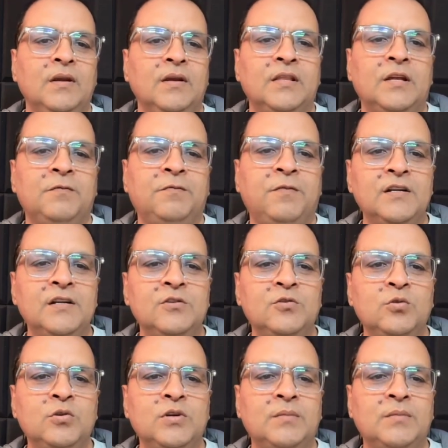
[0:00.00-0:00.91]
The first
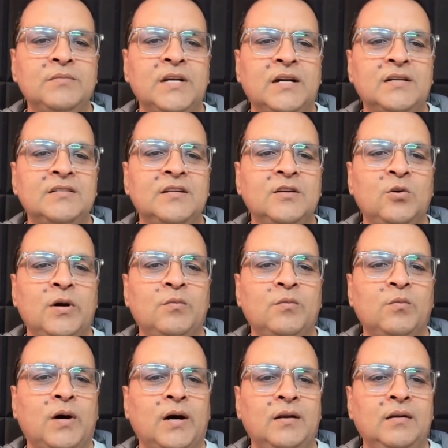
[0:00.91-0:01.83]
two terms are 0
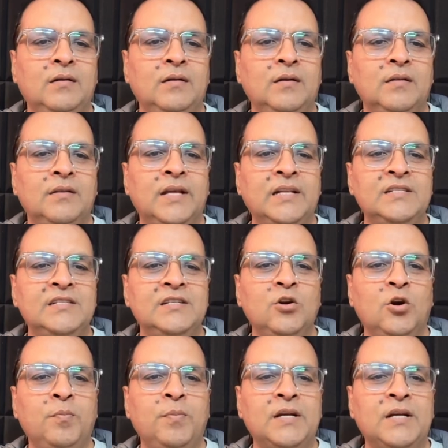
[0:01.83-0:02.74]
and 1, then
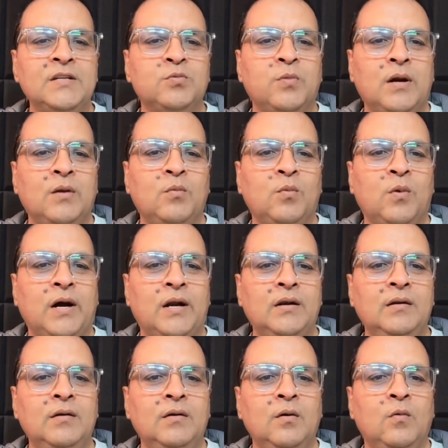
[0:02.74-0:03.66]
0 plus 1,
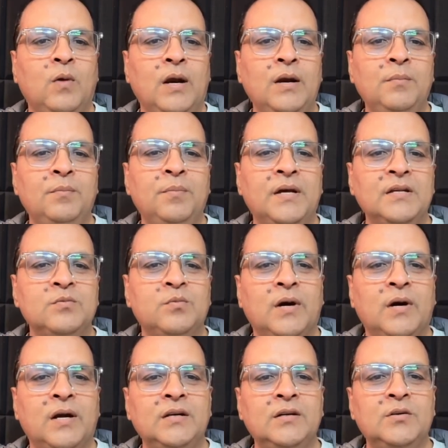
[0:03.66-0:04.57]
1, 1 plus
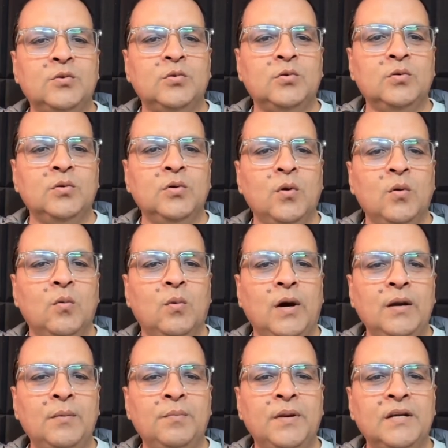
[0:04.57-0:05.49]
1, 2,
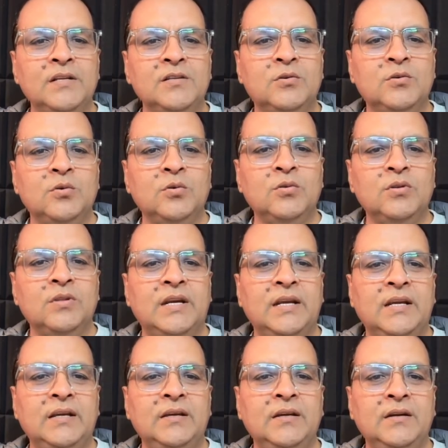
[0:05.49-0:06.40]
1 plus 2,
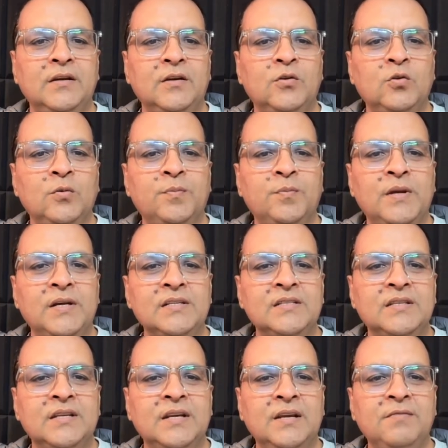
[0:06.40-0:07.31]
3, 2 plus
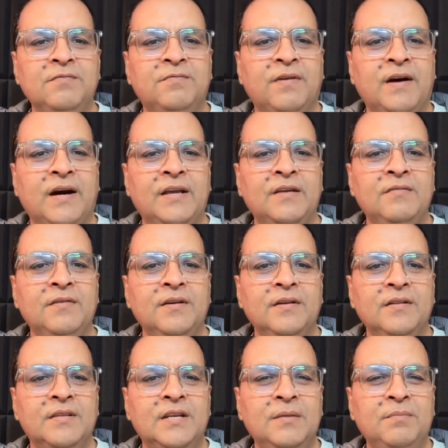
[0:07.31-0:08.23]
3, 5,
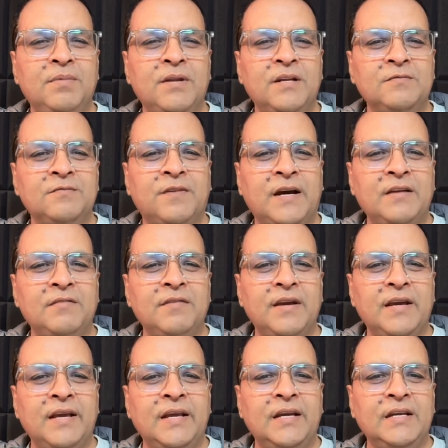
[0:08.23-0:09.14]
3 plus 5,
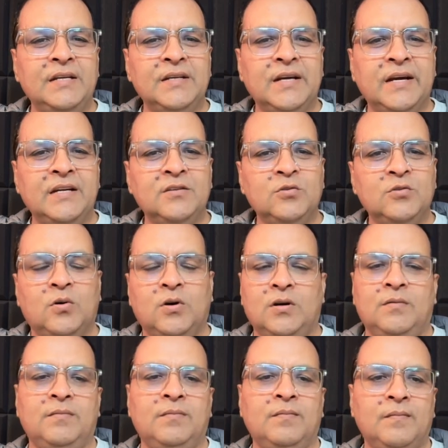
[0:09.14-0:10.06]
8, and so
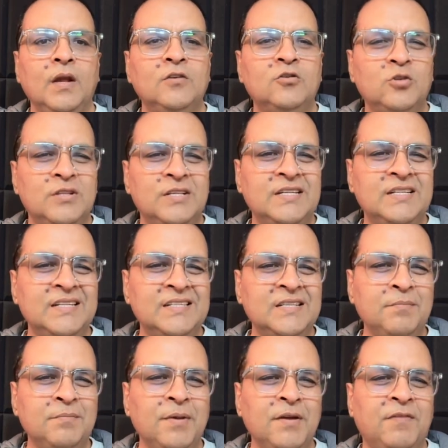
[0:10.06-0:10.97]
on. So this is a
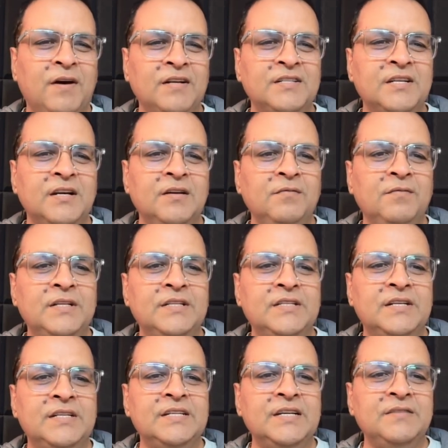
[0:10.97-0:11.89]
simple function
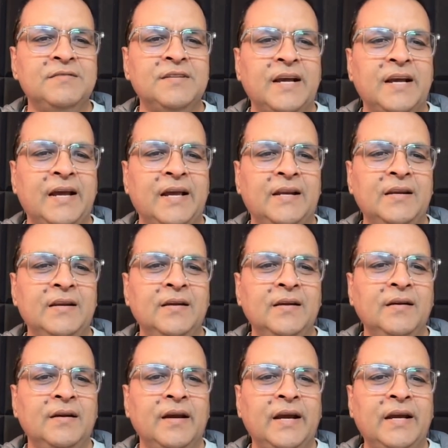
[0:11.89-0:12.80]
which receives n,
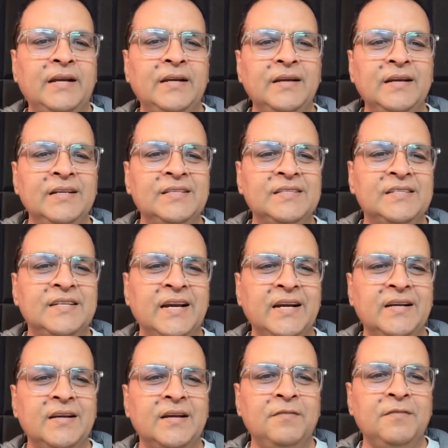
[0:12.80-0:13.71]
and it
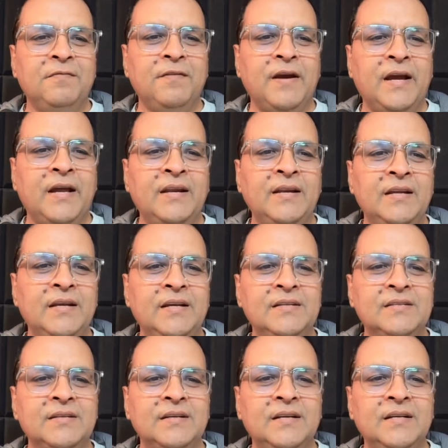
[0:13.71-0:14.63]
checks if n
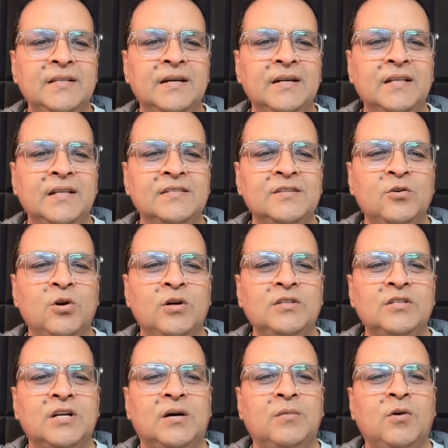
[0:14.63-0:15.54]
is either the
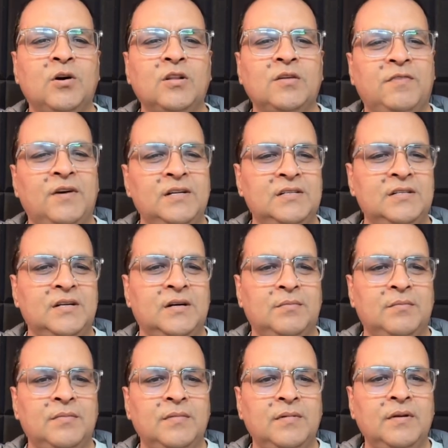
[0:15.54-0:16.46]
0th term or the first
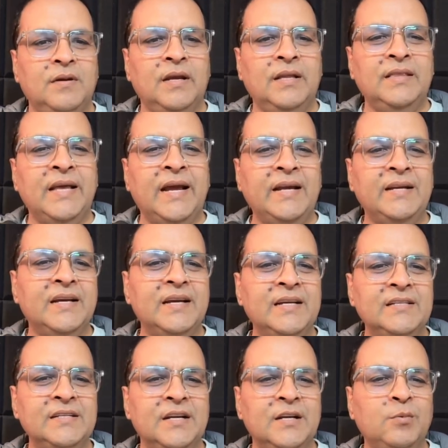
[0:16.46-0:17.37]
term. In that
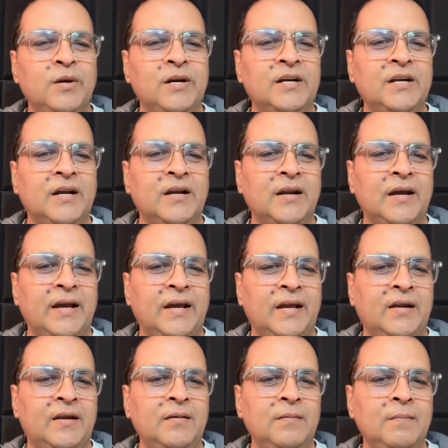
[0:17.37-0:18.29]
case, it will return
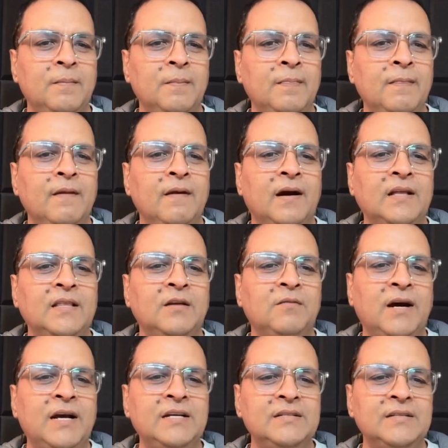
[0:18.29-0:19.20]
n.
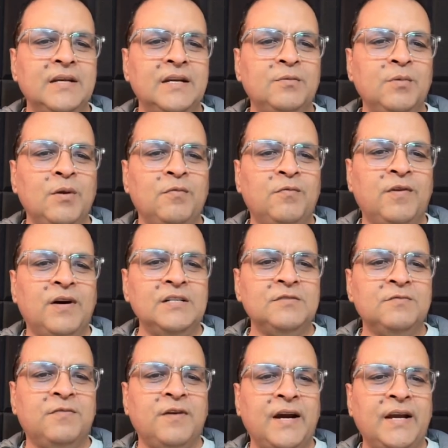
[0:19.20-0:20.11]
Otherwise, it will
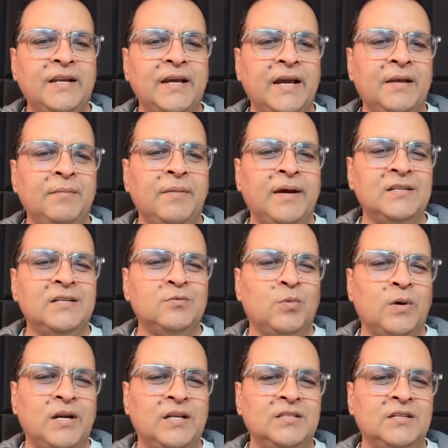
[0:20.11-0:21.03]
first find n minus
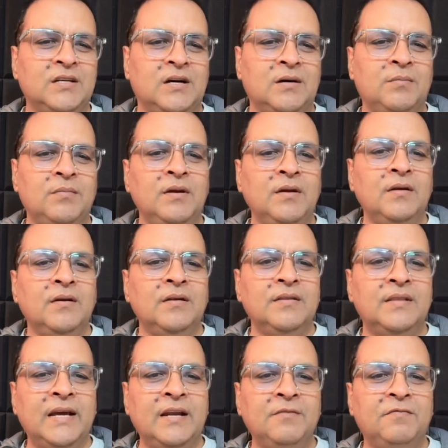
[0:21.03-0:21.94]
1th term,
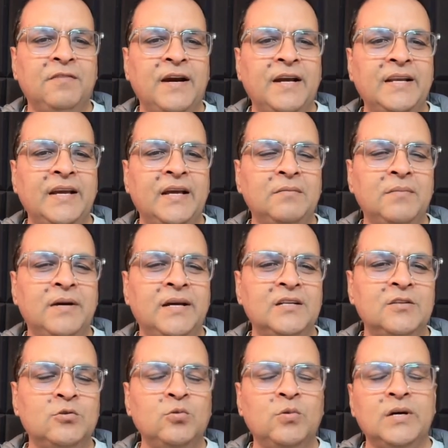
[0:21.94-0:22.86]
then find n
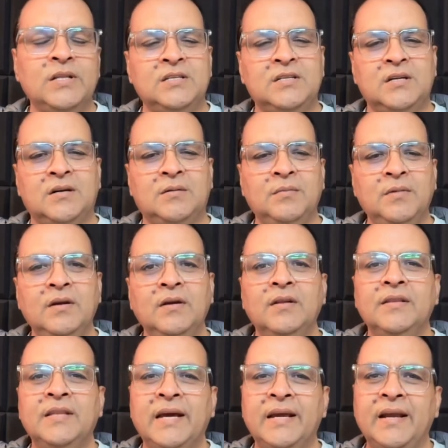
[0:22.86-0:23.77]
minus 2th term,
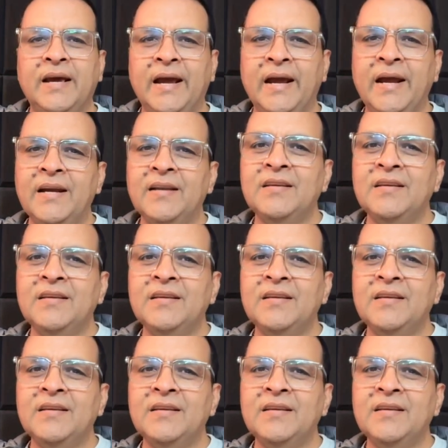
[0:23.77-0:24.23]
then add